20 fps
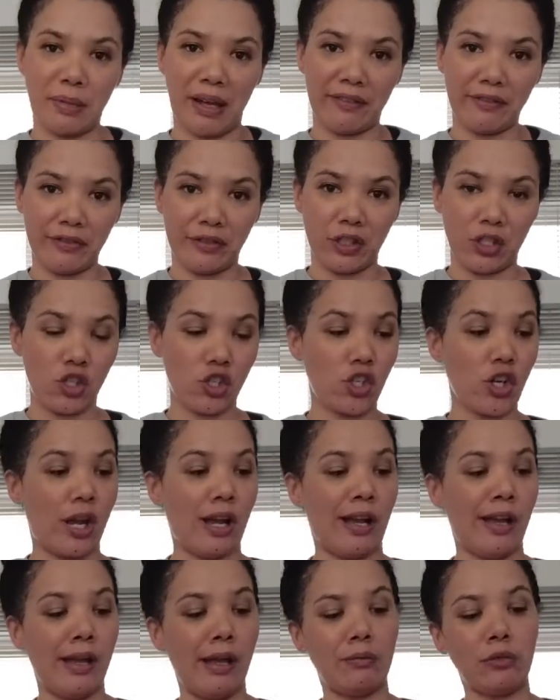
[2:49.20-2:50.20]
my fish,
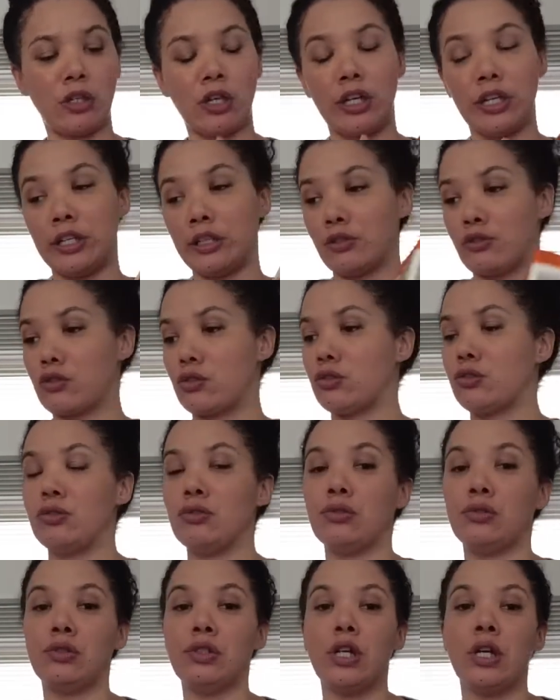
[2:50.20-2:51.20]
I am going
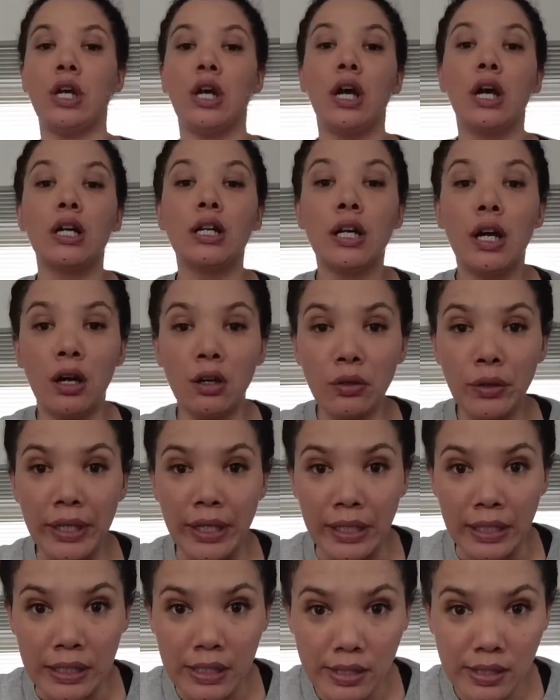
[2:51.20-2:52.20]
to go
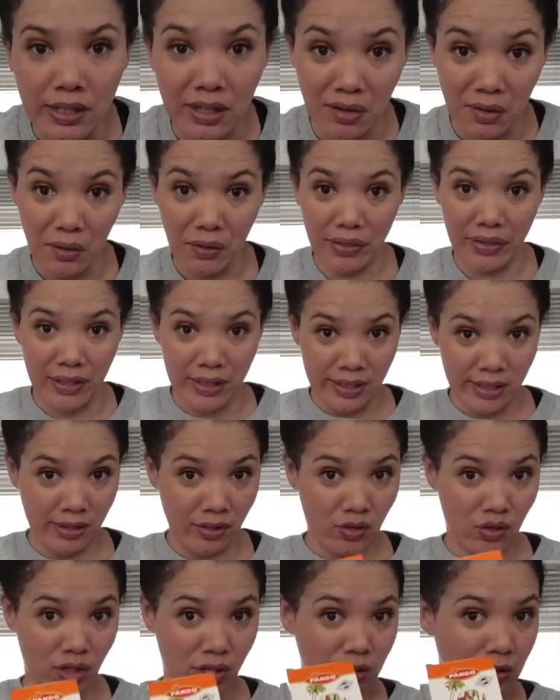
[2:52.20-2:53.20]
in. So this
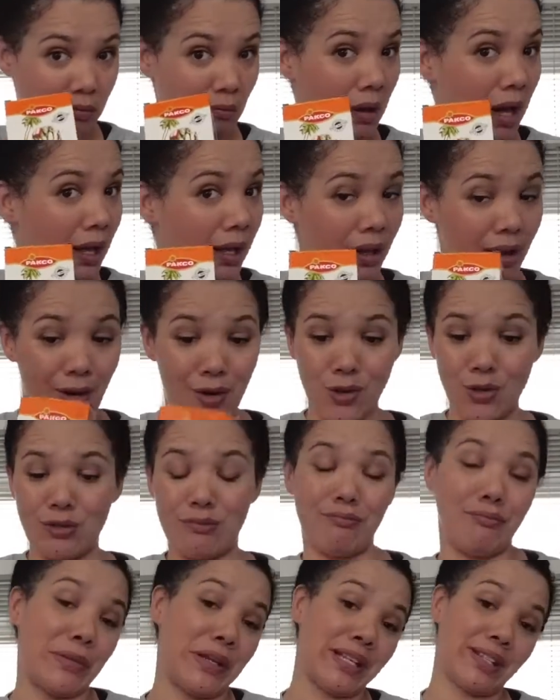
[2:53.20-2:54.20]
is just my
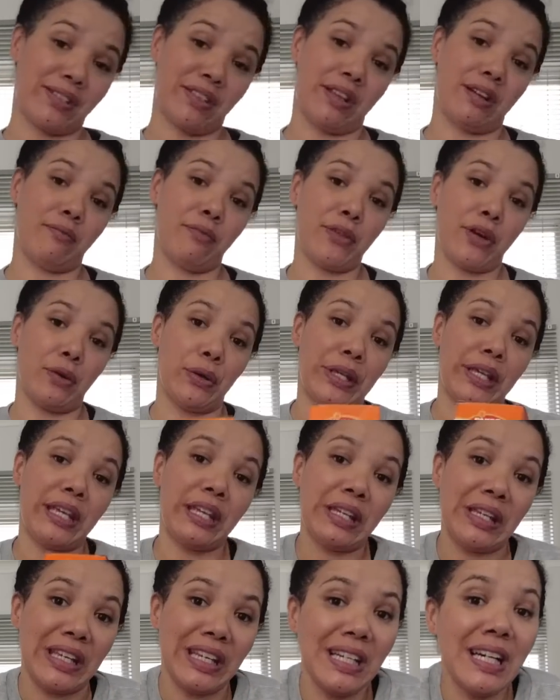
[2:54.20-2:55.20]
own mix that I'm throwing
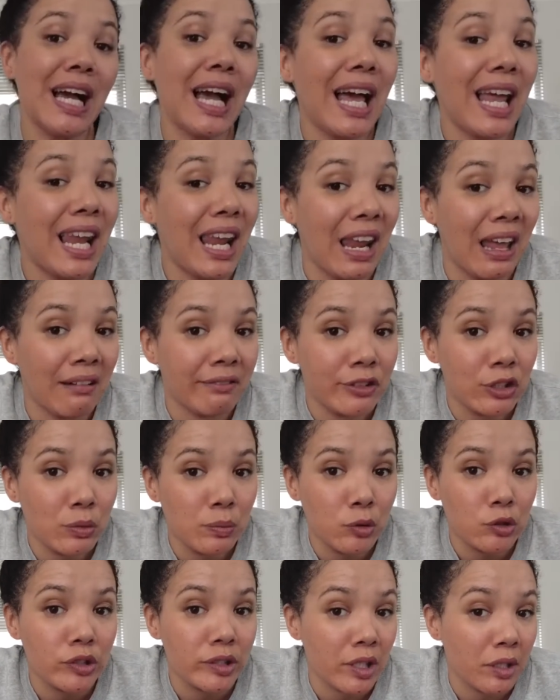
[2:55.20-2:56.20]
in here. I love to
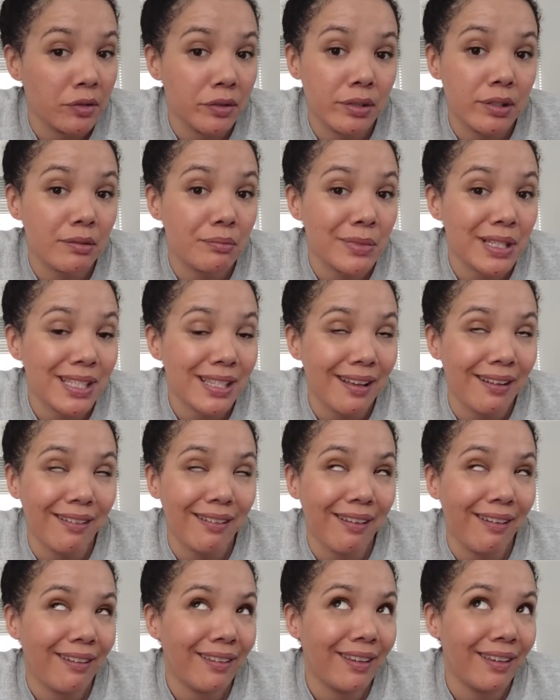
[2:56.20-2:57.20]
put roasted
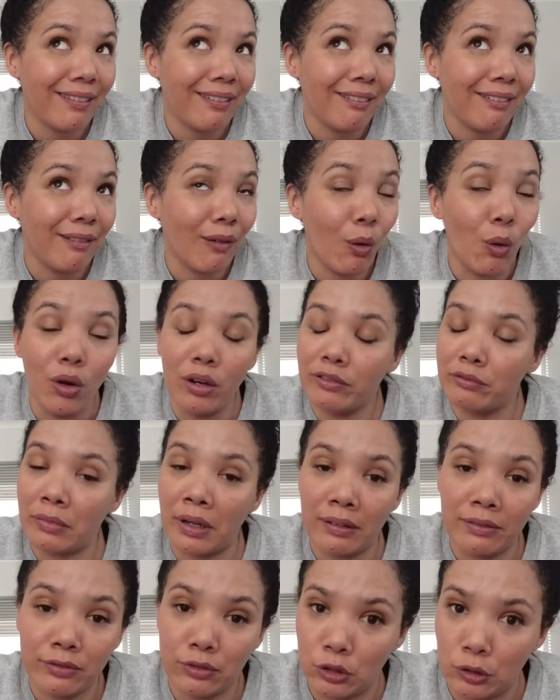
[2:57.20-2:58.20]
masala in all of
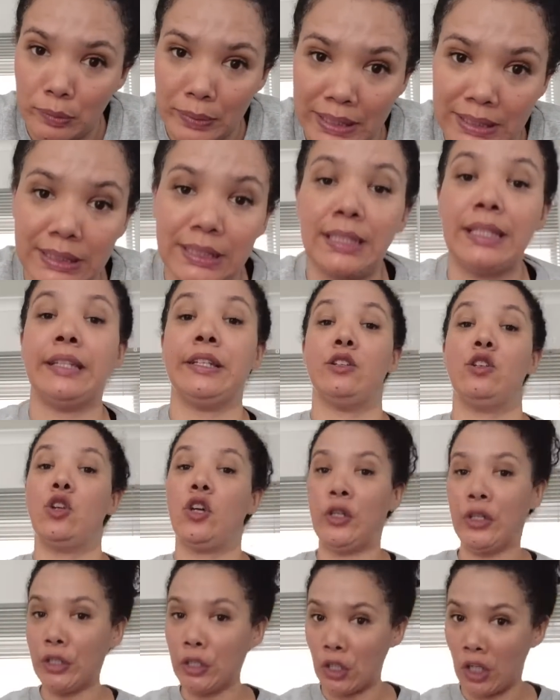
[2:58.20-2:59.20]
my food, basically.
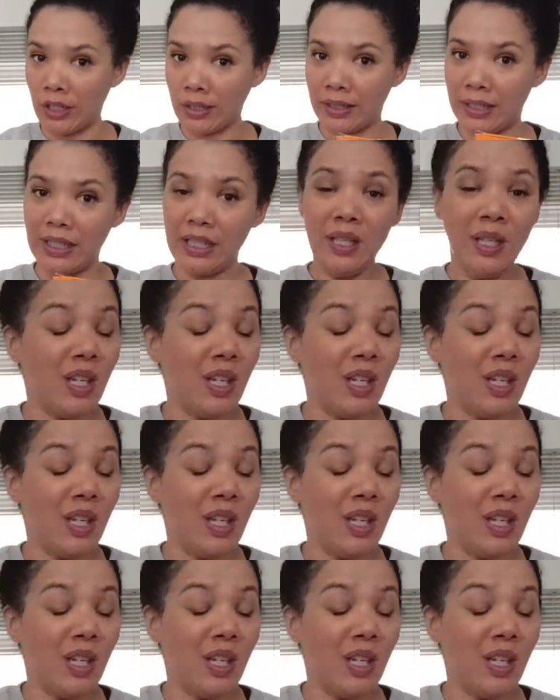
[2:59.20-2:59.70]
Not a lot,